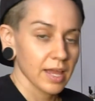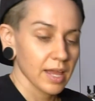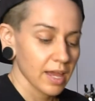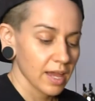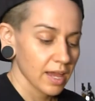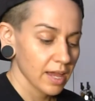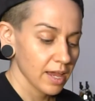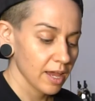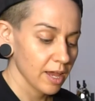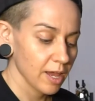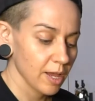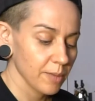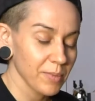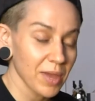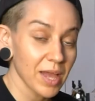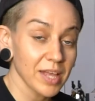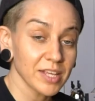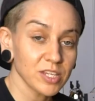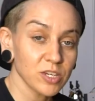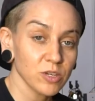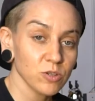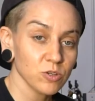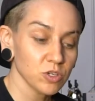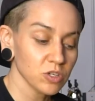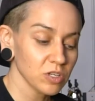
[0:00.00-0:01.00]

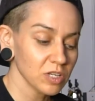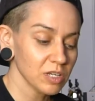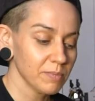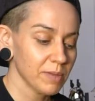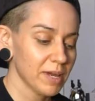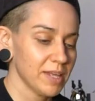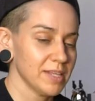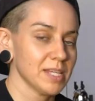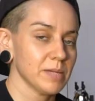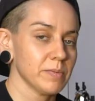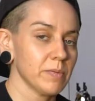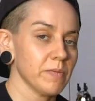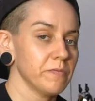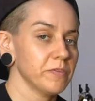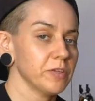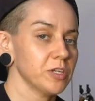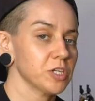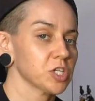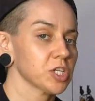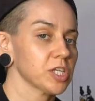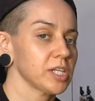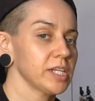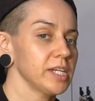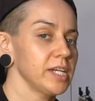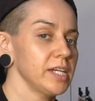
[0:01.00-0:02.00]
And usually by the time I'm
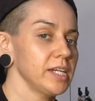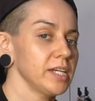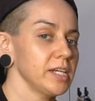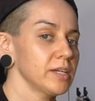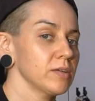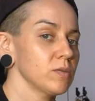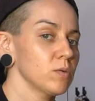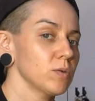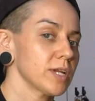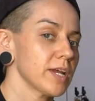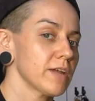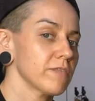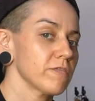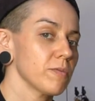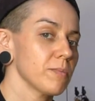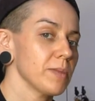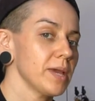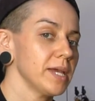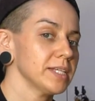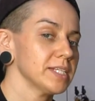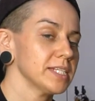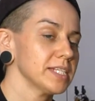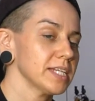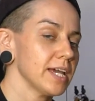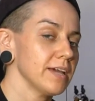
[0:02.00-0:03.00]
finished cleaning whatever
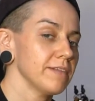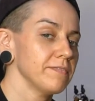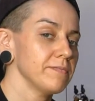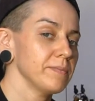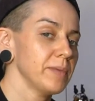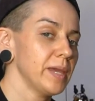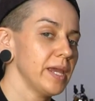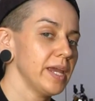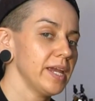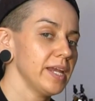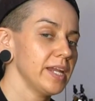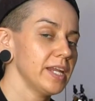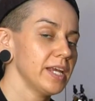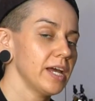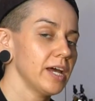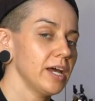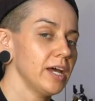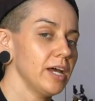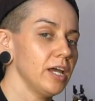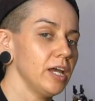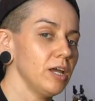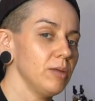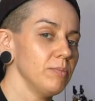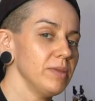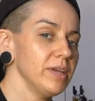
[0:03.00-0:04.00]
mess I've made
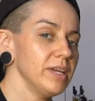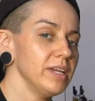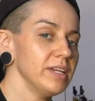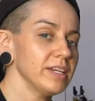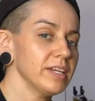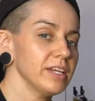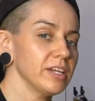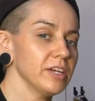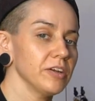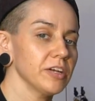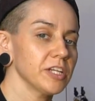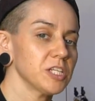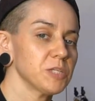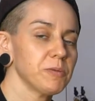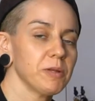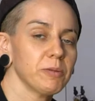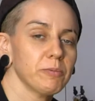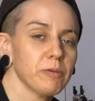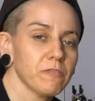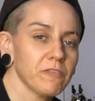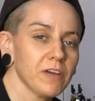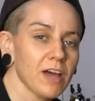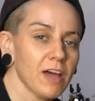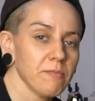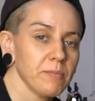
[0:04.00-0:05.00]
in here, it's been
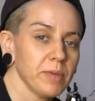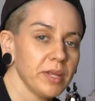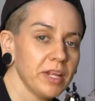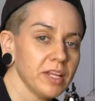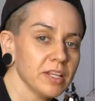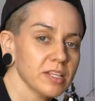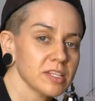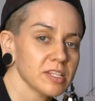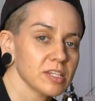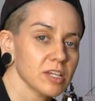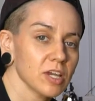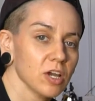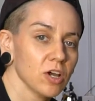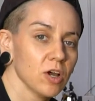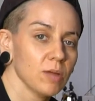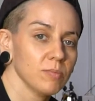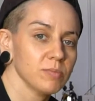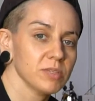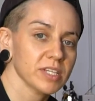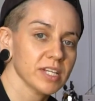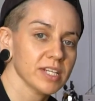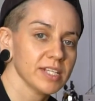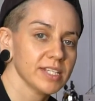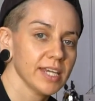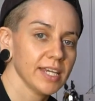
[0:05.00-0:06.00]
about 5 minutes. So I'm just
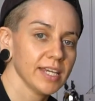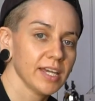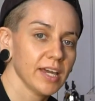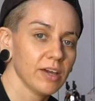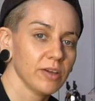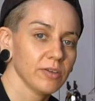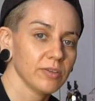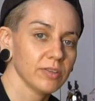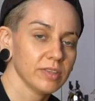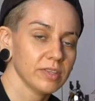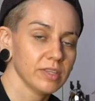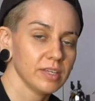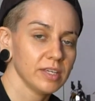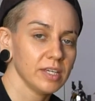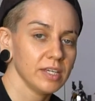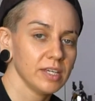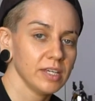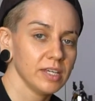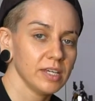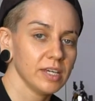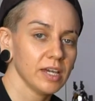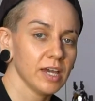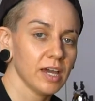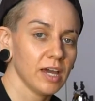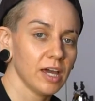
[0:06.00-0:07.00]
gonna take out
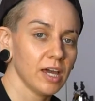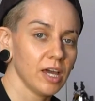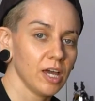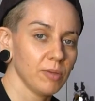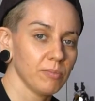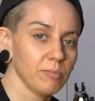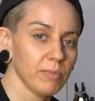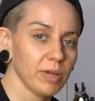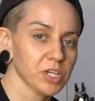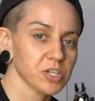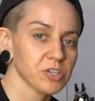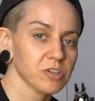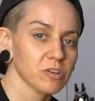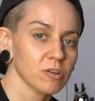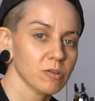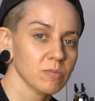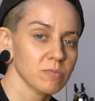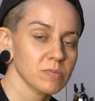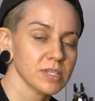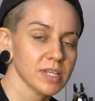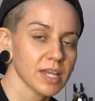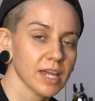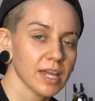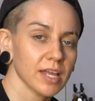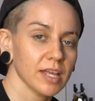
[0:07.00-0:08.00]
the
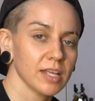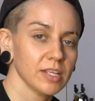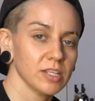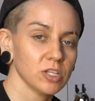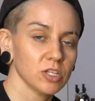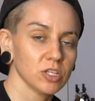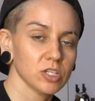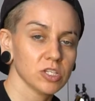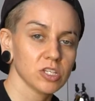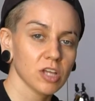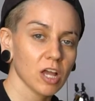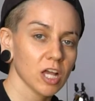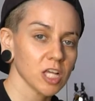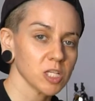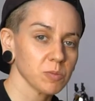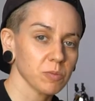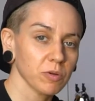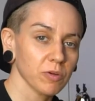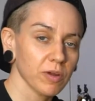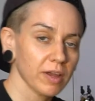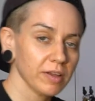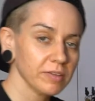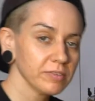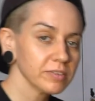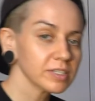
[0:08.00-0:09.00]
mushrooms and just toss them
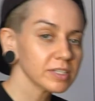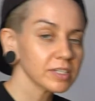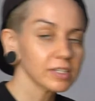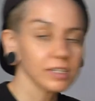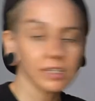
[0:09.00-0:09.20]
around.